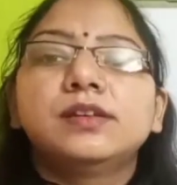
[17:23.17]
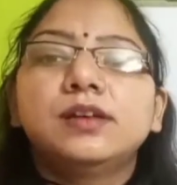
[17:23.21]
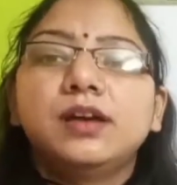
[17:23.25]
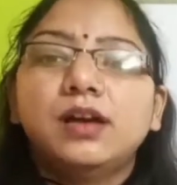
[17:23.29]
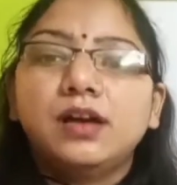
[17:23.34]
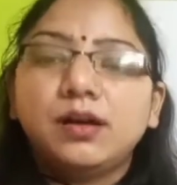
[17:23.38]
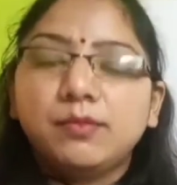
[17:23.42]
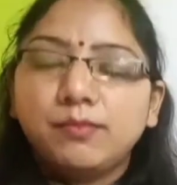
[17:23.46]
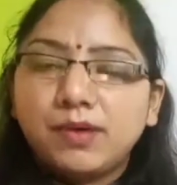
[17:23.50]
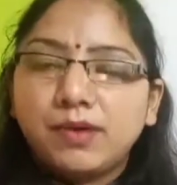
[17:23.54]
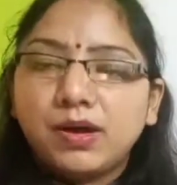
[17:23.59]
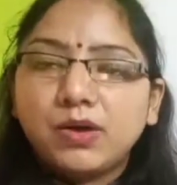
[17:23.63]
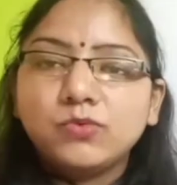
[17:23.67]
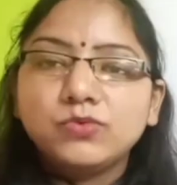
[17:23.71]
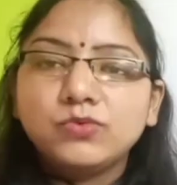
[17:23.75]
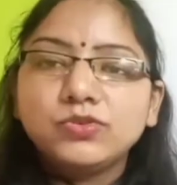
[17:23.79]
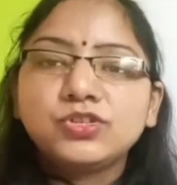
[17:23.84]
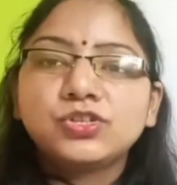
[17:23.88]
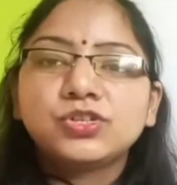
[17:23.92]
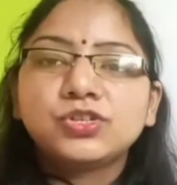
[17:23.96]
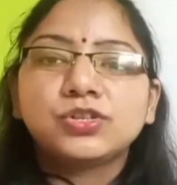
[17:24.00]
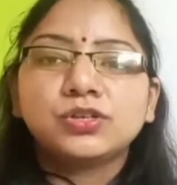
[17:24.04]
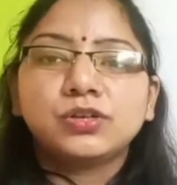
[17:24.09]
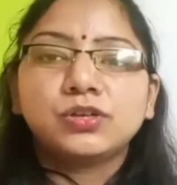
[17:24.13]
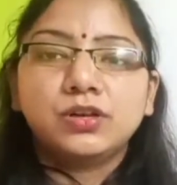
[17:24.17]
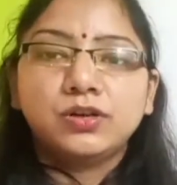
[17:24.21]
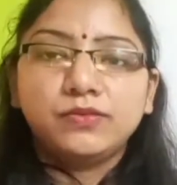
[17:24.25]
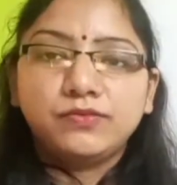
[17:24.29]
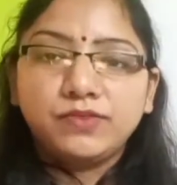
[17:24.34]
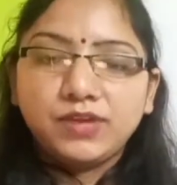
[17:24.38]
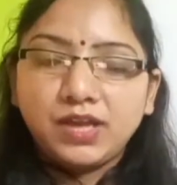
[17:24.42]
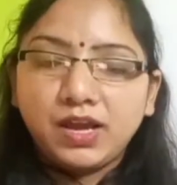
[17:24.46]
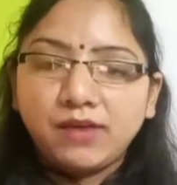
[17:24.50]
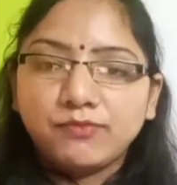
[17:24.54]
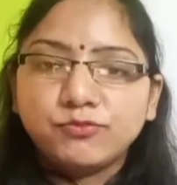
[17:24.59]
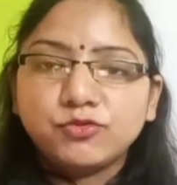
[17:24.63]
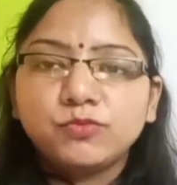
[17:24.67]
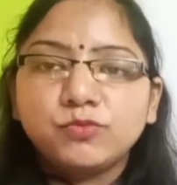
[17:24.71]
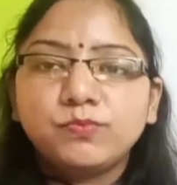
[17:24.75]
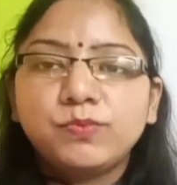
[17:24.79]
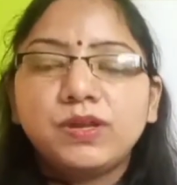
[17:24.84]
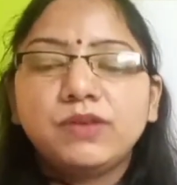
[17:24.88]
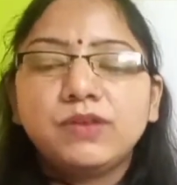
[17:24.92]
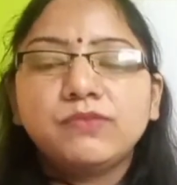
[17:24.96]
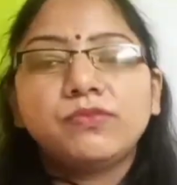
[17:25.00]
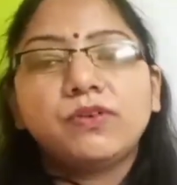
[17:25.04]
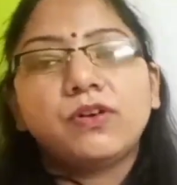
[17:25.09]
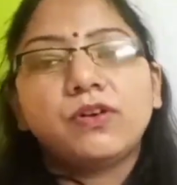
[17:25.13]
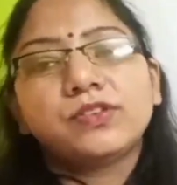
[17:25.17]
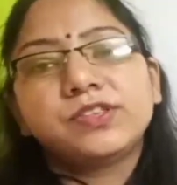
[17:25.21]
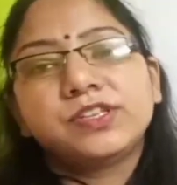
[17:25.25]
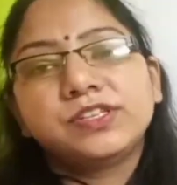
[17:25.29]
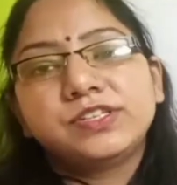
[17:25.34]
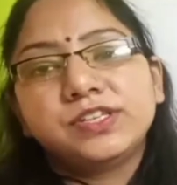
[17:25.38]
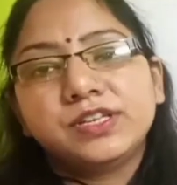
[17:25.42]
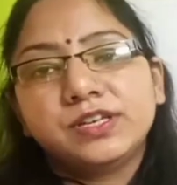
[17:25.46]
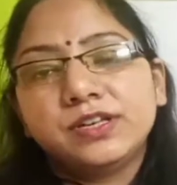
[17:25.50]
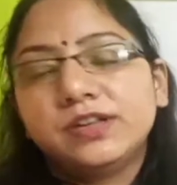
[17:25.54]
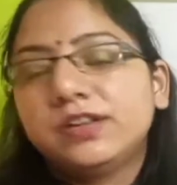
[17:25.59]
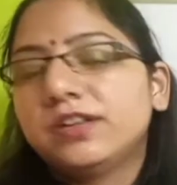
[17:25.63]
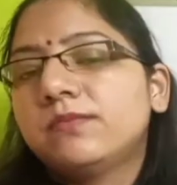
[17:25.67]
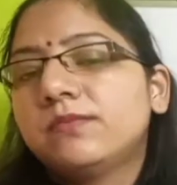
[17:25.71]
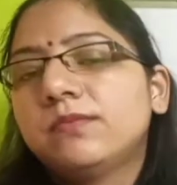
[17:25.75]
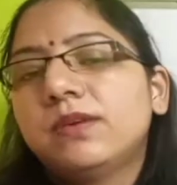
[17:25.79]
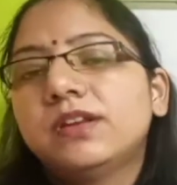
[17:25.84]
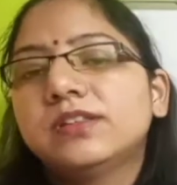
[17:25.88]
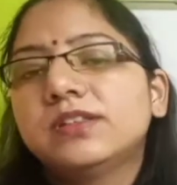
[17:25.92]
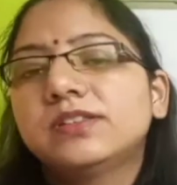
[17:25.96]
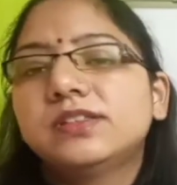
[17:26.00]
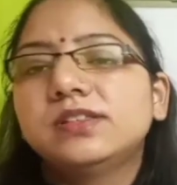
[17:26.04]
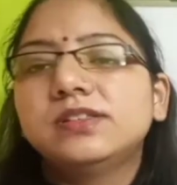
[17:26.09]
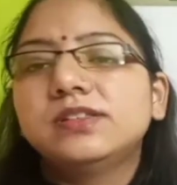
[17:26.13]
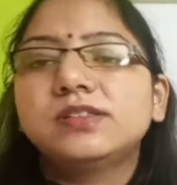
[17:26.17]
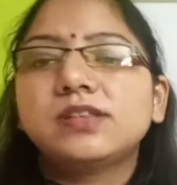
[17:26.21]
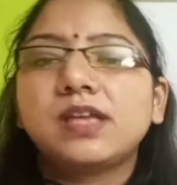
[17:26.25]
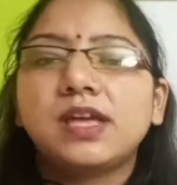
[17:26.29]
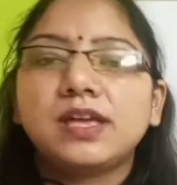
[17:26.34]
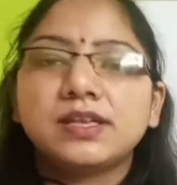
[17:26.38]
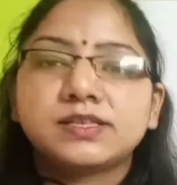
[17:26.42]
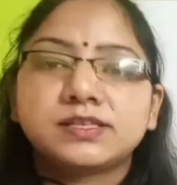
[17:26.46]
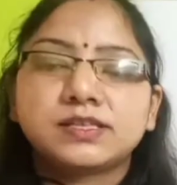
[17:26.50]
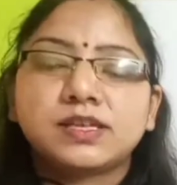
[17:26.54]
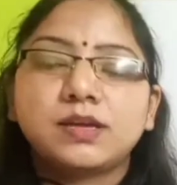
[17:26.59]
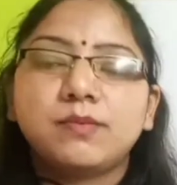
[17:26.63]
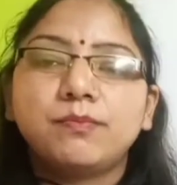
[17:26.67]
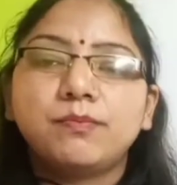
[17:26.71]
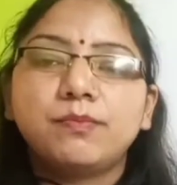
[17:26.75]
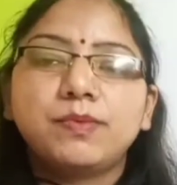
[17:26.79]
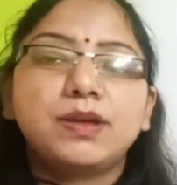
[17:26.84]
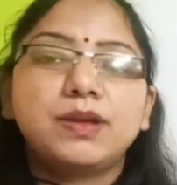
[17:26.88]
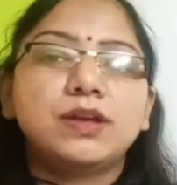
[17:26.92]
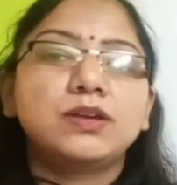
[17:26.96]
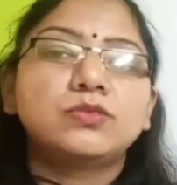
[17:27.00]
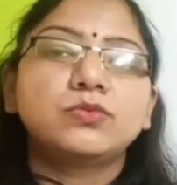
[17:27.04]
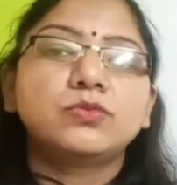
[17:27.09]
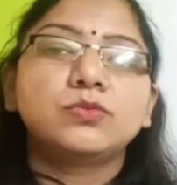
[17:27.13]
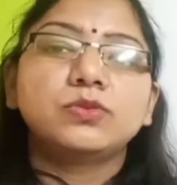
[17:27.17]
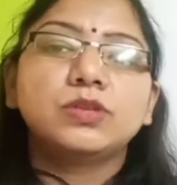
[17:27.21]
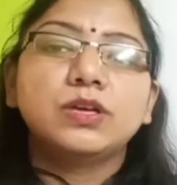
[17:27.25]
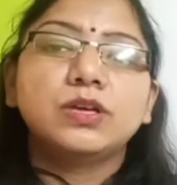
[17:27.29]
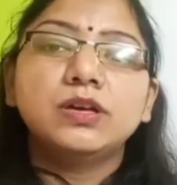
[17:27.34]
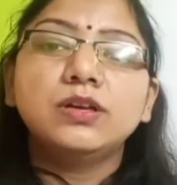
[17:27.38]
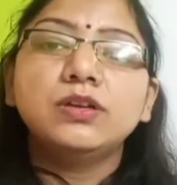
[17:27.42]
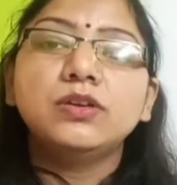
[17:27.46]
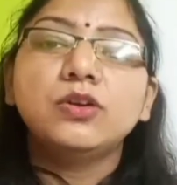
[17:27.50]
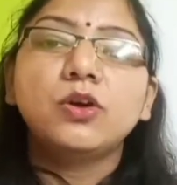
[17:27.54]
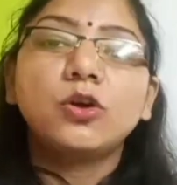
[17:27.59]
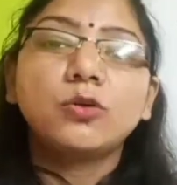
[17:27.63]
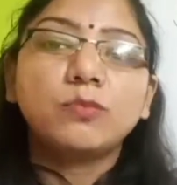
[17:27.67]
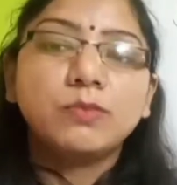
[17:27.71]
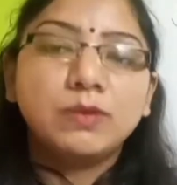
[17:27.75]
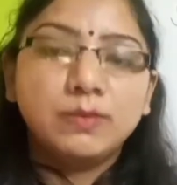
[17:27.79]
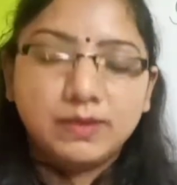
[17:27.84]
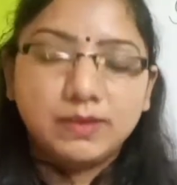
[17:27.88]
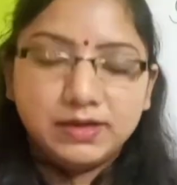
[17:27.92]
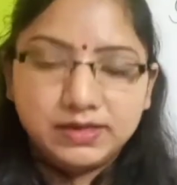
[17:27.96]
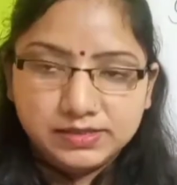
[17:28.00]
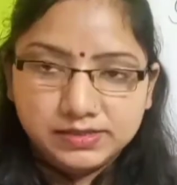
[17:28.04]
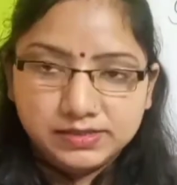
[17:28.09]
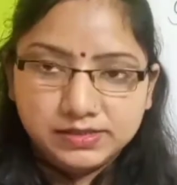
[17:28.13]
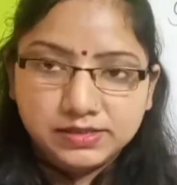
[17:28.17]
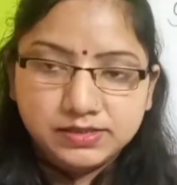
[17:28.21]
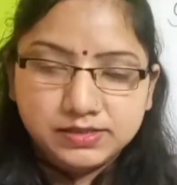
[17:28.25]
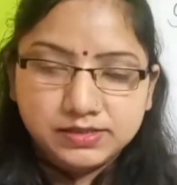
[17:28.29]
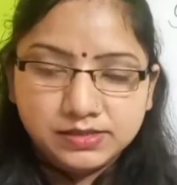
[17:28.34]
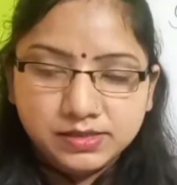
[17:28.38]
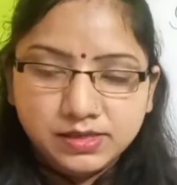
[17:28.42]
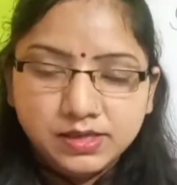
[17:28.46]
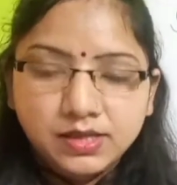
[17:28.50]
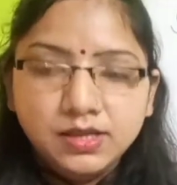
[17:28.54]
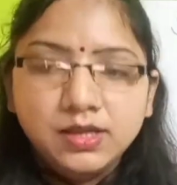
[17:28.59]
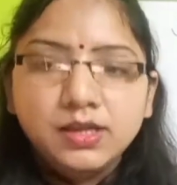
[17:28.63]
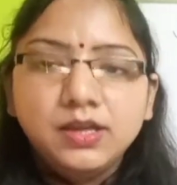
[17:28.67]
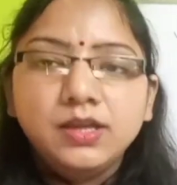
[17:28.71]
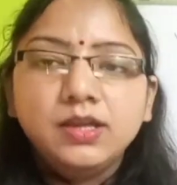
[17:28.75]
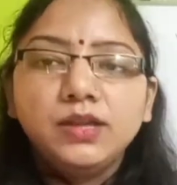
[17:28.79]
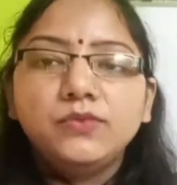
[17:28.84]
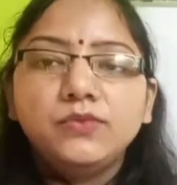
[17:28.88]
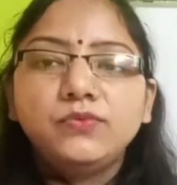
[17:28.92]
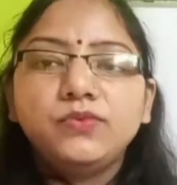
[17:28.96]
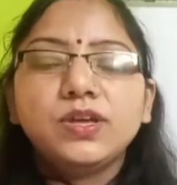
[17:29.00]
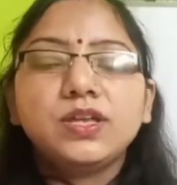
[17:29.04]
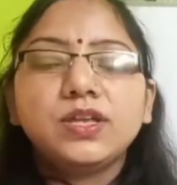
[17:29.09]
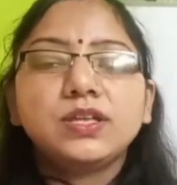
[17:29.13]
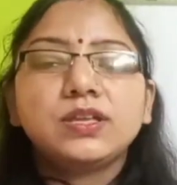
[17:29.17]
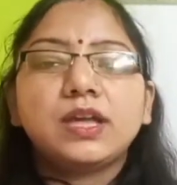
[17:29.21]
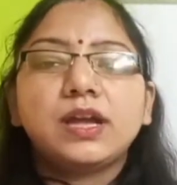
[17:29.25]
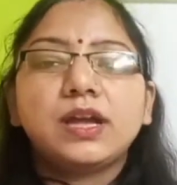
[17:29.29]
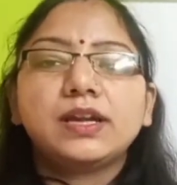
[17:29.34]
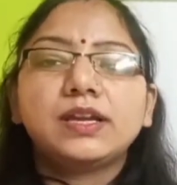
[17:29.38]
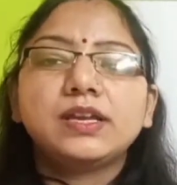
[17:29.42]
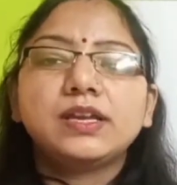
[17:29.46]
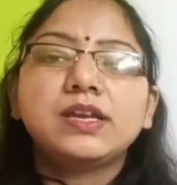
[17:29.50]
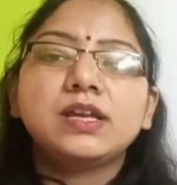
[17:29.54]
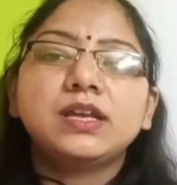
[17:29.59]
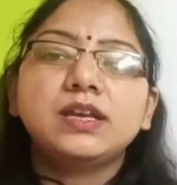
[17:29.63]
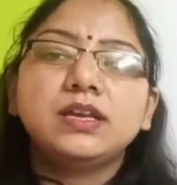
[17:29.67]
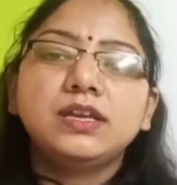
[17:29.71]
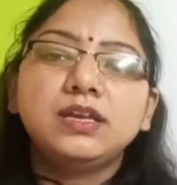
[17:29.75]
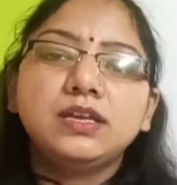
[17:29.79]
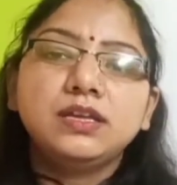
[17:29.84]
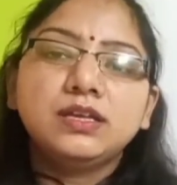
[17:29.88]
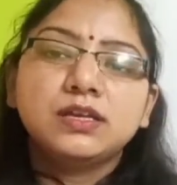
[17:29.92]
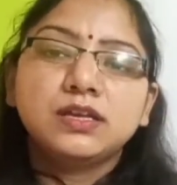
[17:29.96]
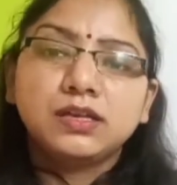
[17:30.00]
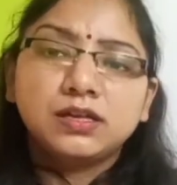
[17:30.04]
amount we have to pay for the generic medicines as compared to the normal medicines. If you are getting any